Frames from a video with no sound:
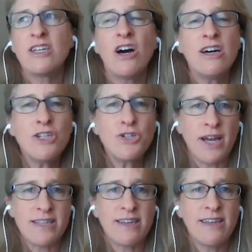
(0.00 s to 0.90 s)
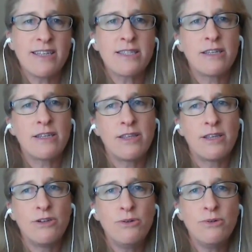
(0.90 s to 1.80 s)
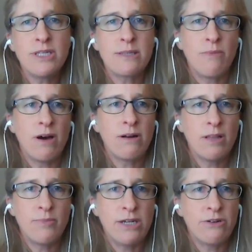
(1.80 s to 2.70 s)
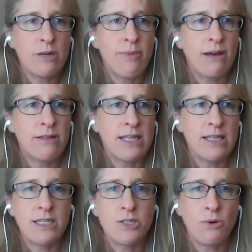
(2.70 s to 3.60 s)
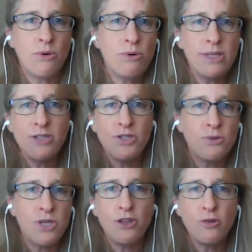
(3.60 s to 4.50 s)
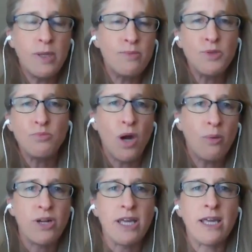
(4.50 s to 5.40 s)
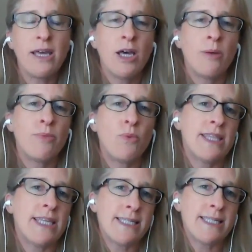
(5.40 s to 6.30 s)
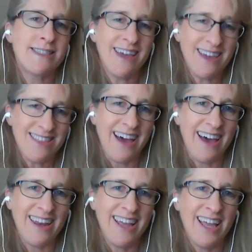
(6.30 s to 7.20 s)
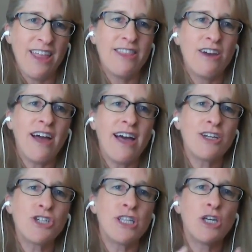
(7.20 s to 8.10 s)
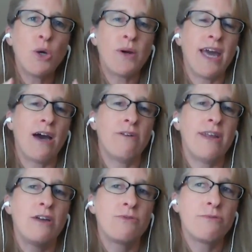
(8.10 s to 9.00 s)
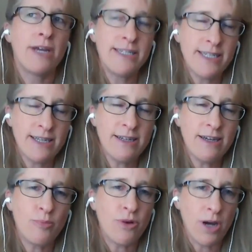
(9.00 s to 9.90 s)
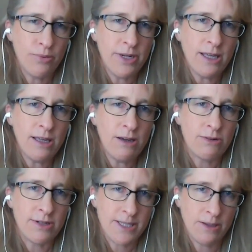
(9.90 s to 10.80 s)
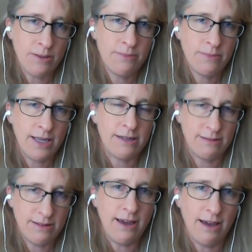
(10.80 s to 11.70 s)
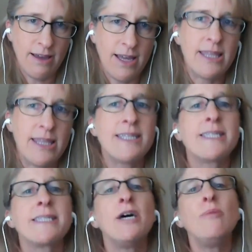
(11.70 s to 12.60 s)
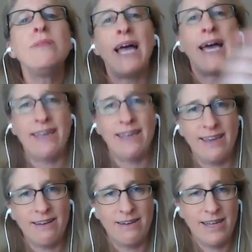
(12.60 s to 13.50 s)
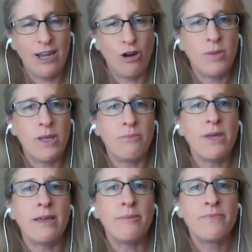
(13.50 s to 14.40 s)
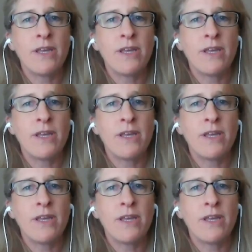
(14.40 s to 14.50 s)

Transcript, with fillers: contrast, I guess the, the newest model I've been hearing about lately is, oh, let's use other people's property. But when they say that, they're actually going out and renting a property or mm-hmm. sub and yeah and then subletting it on airbnb